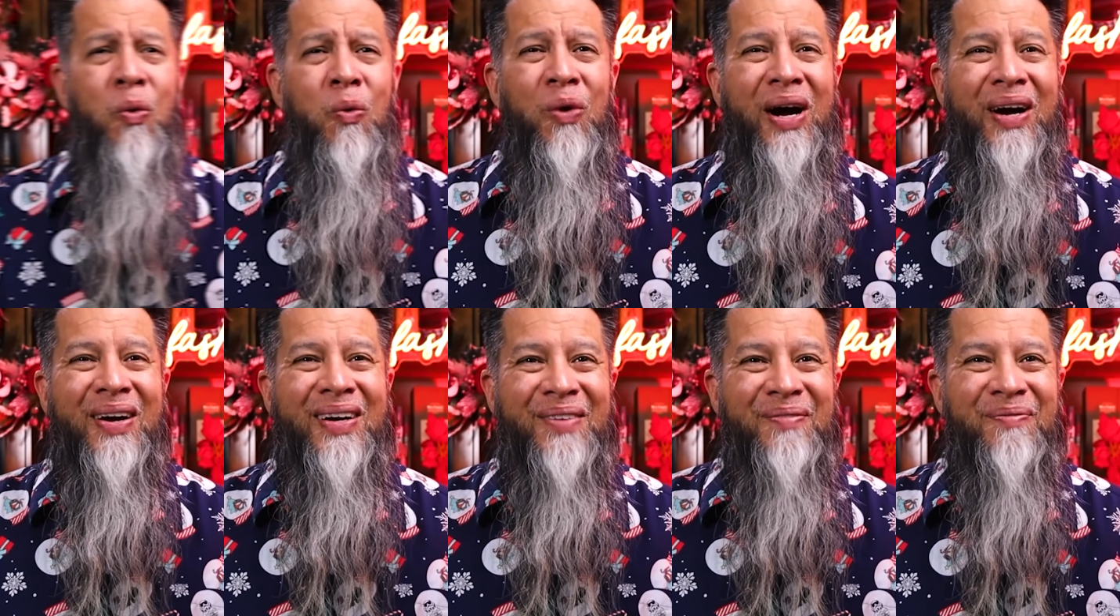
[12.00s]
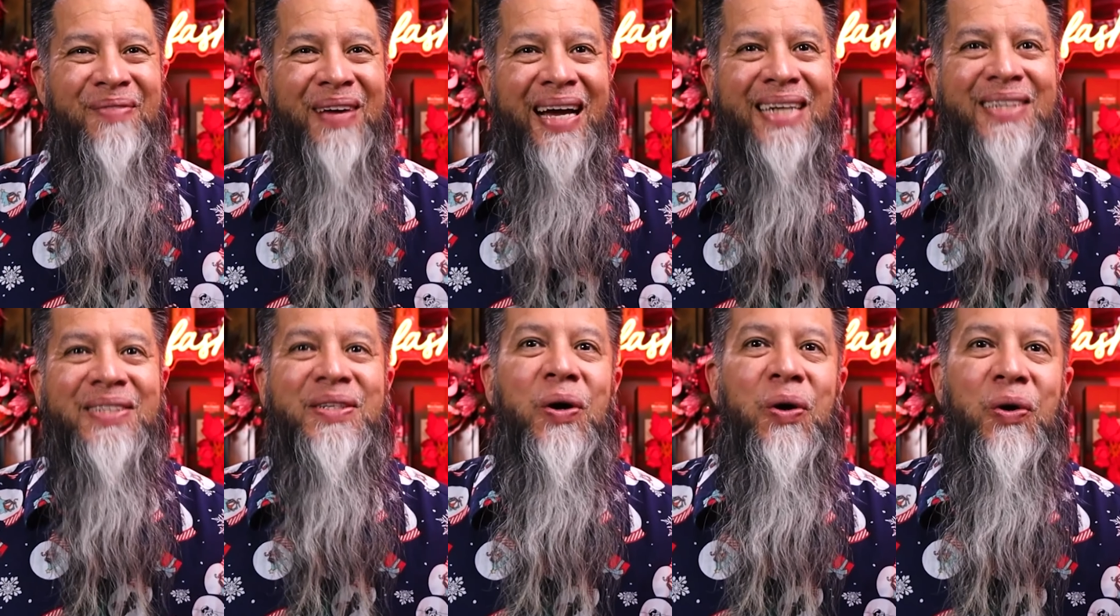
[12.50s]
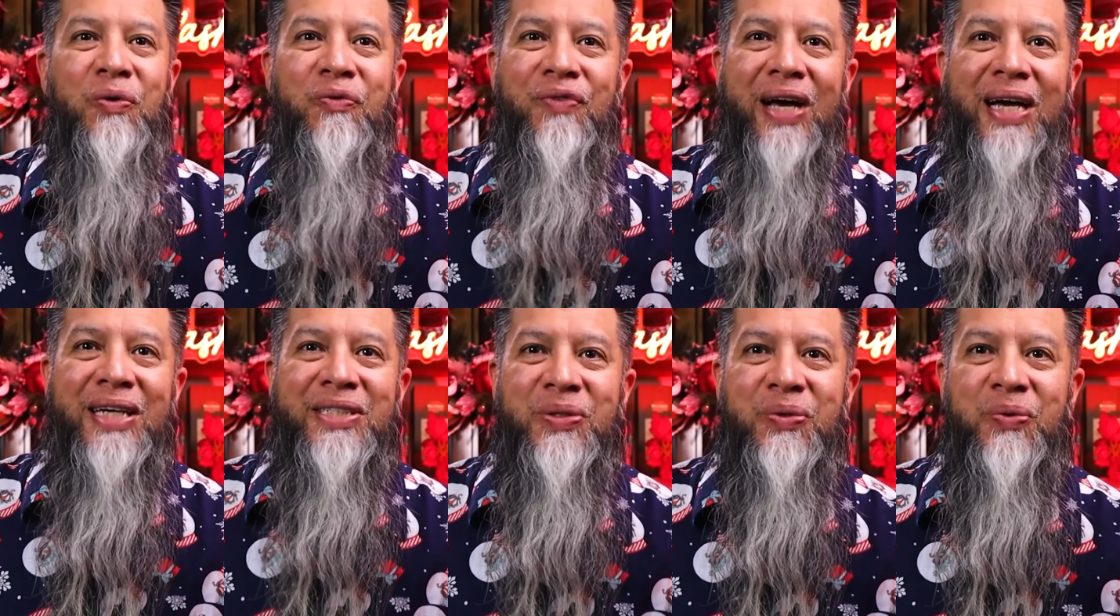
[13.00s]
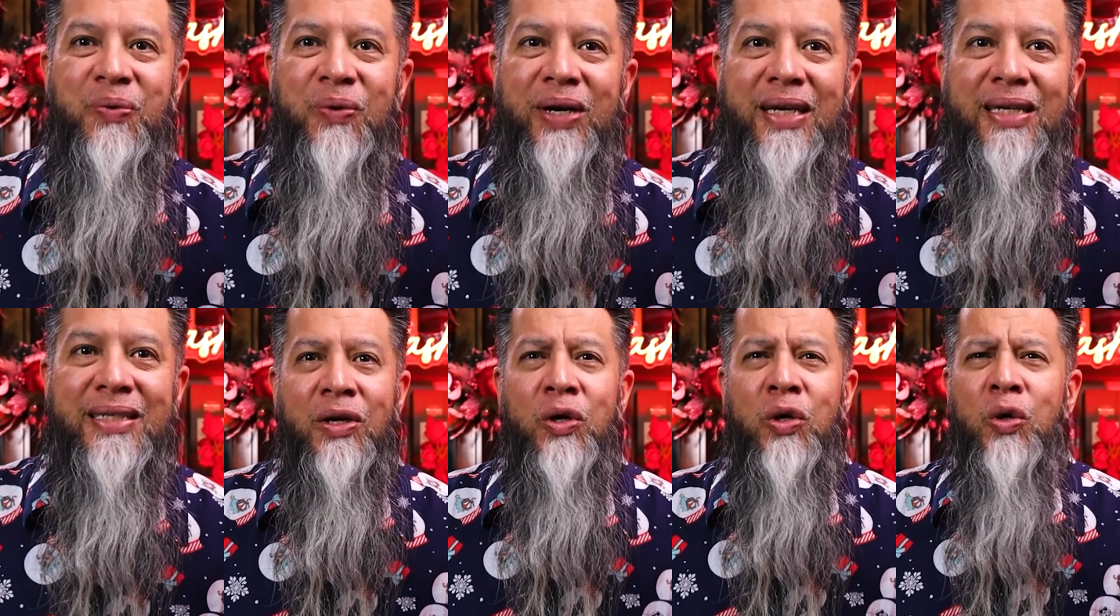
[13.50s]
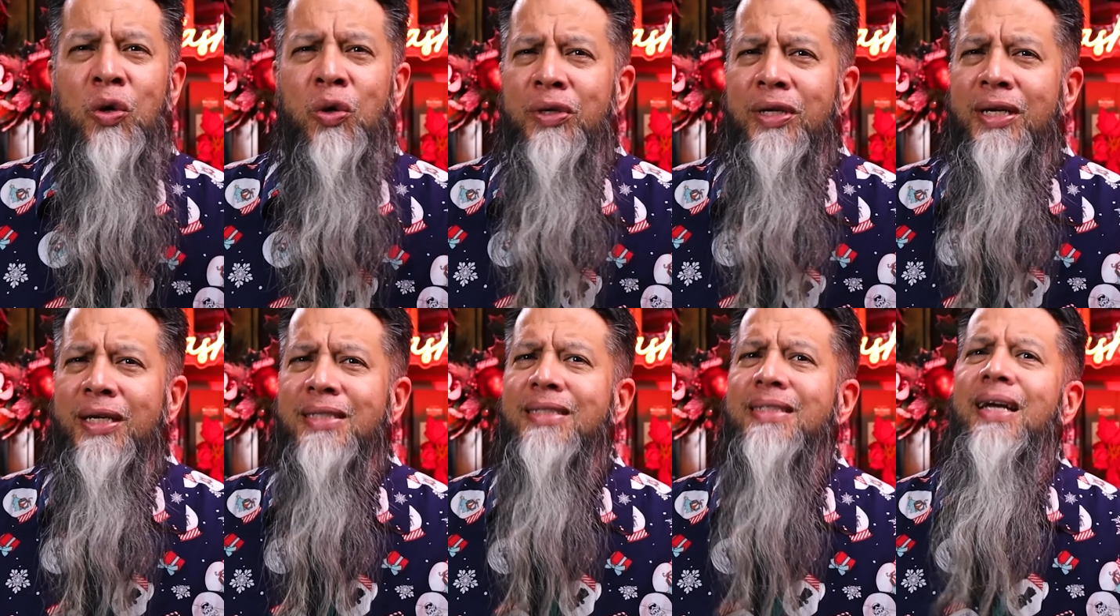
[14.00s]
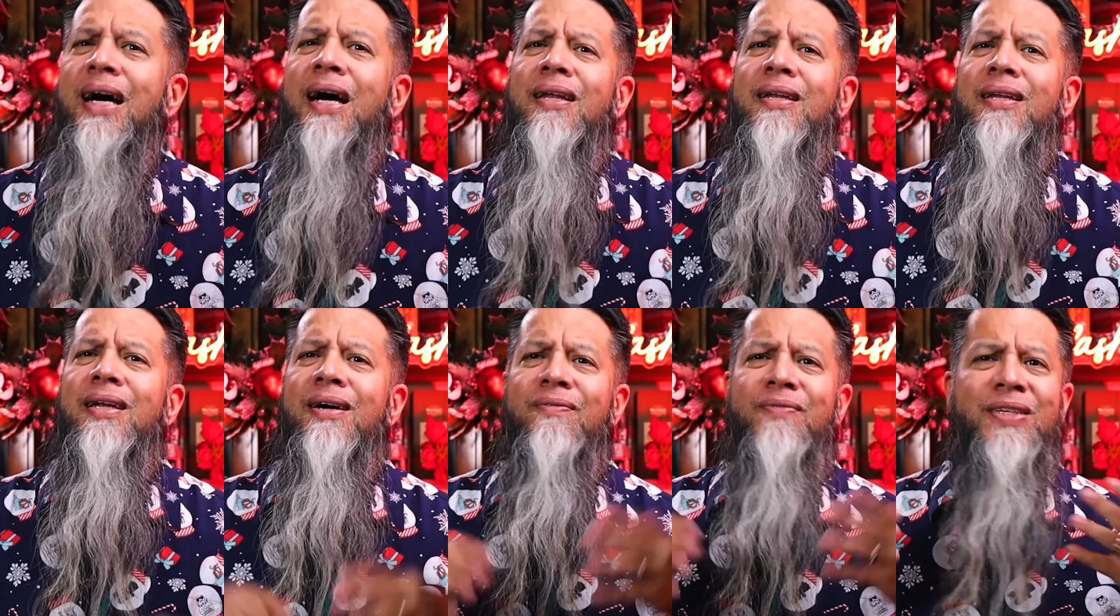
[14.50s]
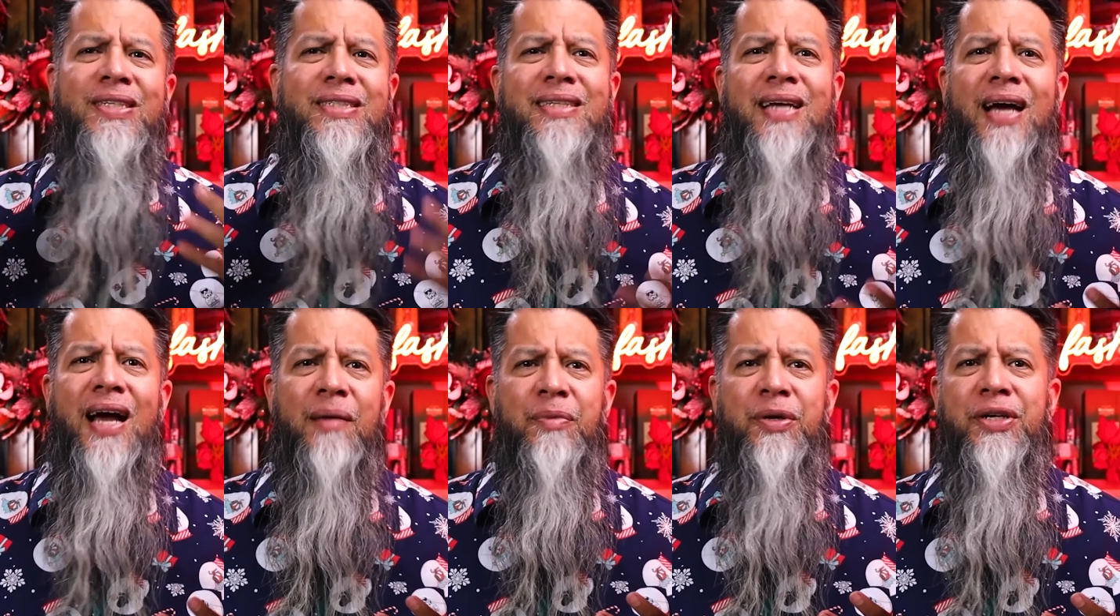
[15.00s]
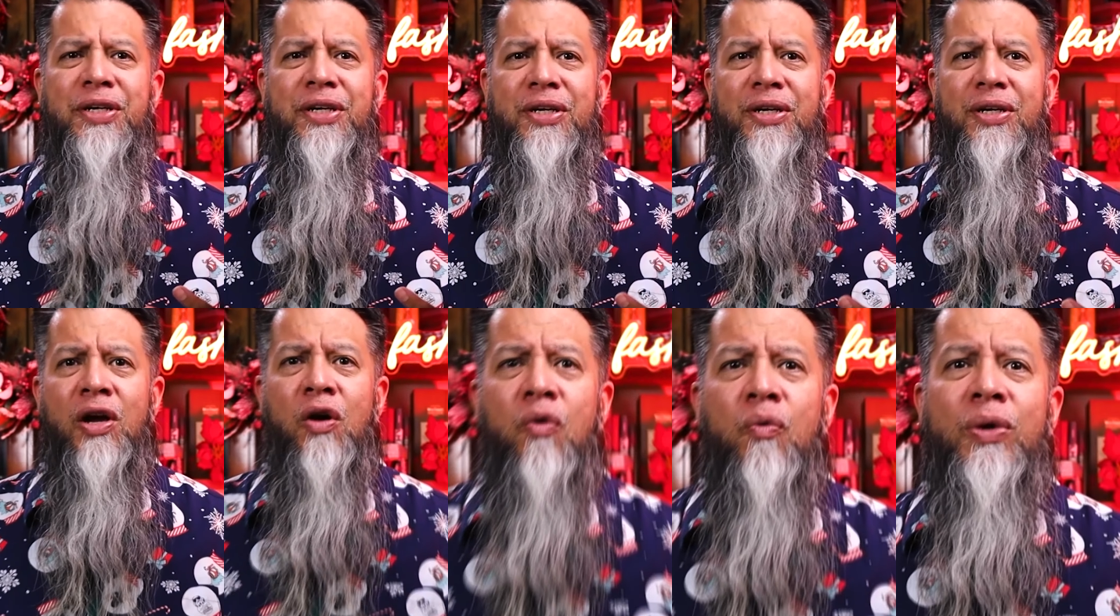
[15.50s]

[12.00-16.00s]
Welcome back to Old Fashioned Ways. Who does not love this time of year?